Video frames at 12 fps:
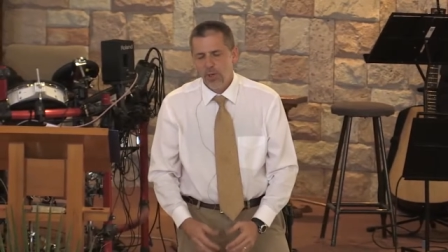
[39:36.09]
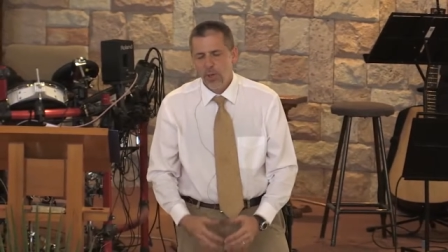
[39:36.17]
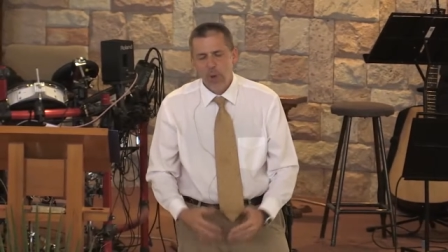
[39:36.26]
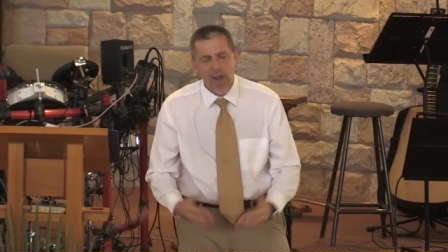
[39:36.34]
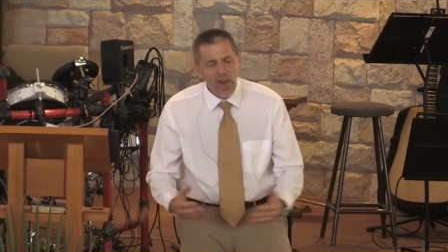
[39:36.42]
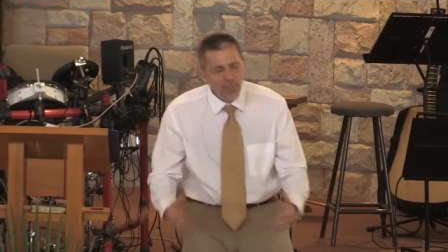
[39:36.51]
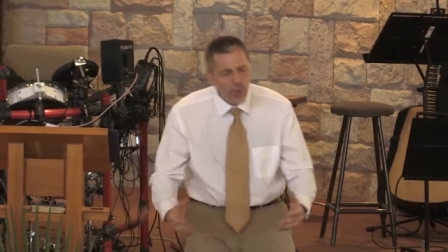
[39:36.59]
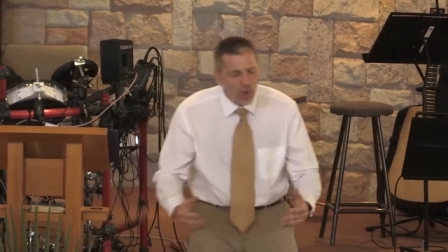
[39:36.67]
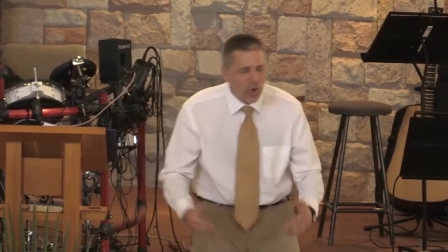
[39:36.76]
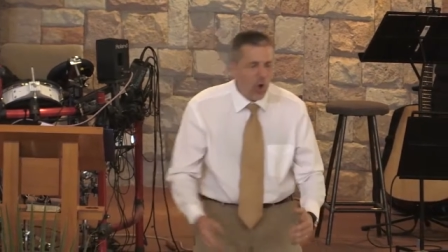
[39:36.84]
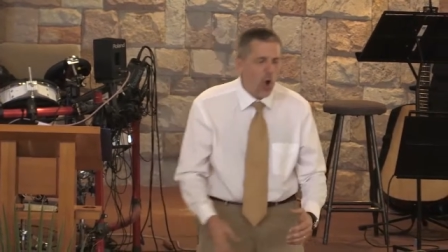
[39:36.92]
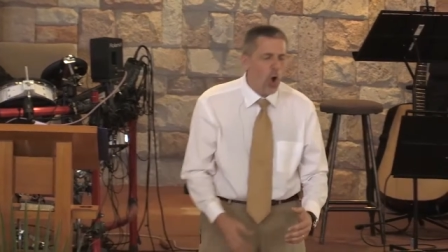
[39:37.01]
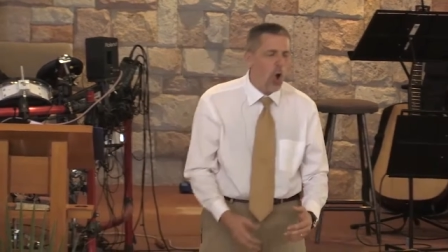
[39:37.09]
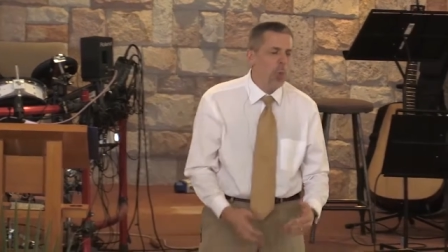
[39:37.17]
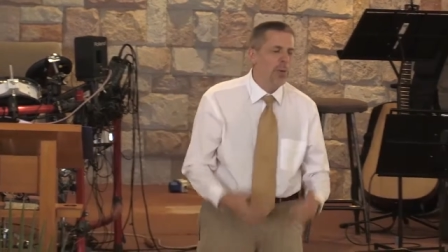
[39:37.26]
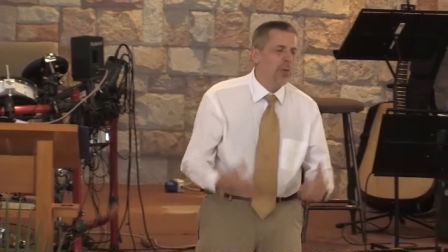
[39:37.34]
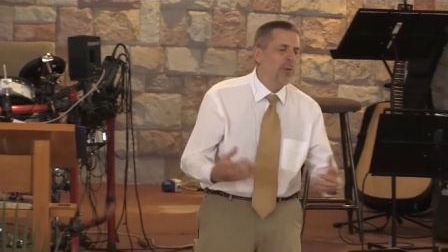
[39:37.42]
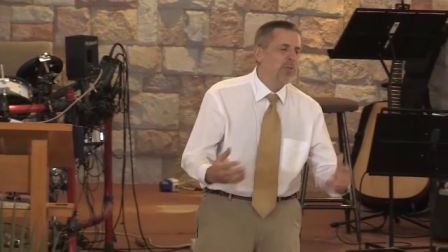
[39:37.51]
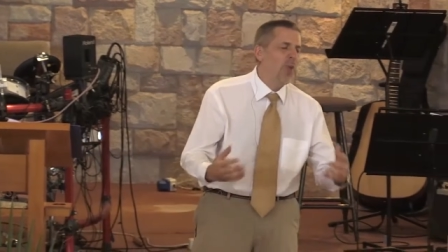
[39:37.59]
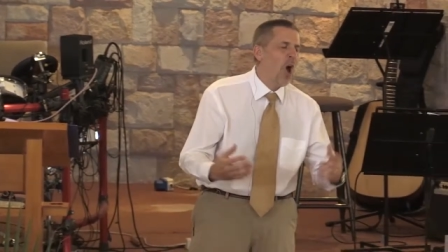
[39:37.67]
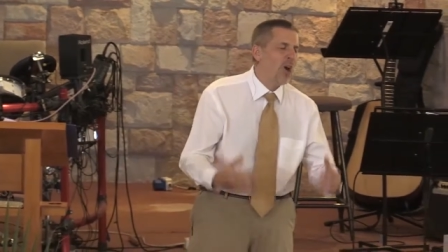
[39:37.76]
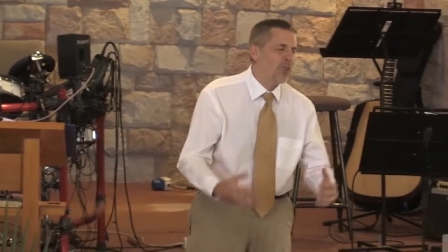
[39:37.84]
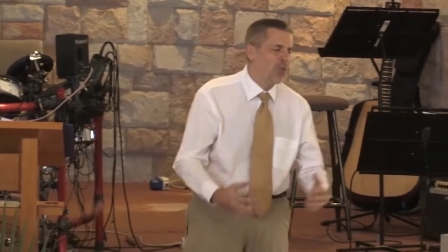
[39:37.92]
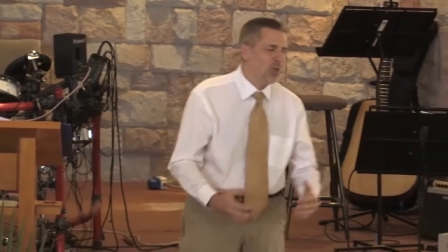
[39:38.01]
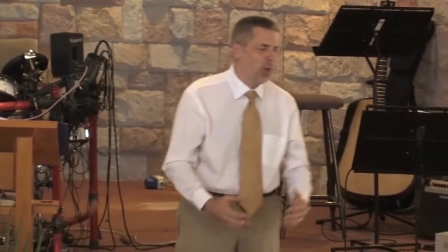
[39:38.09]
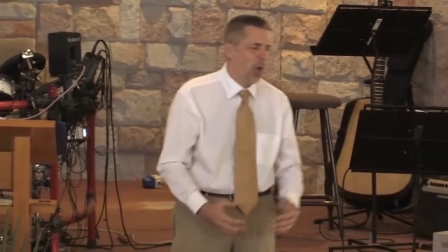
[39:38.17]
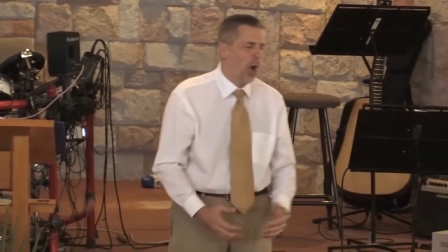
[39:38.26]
who have your call, but we've lost your